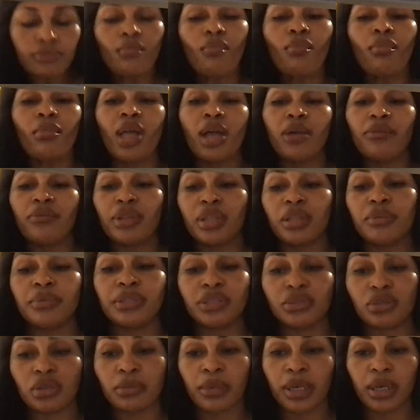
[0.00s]
I really was
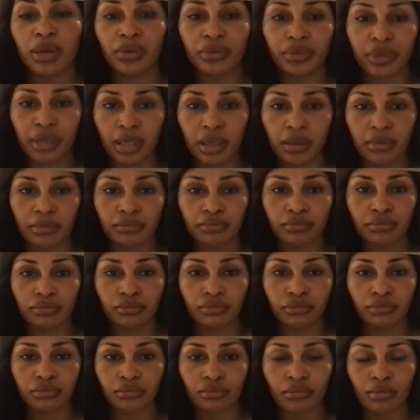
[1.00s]
doing my own thing.
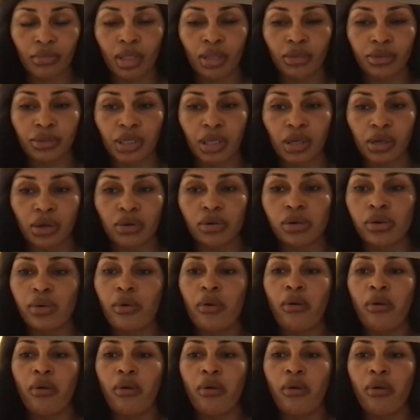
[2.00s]
So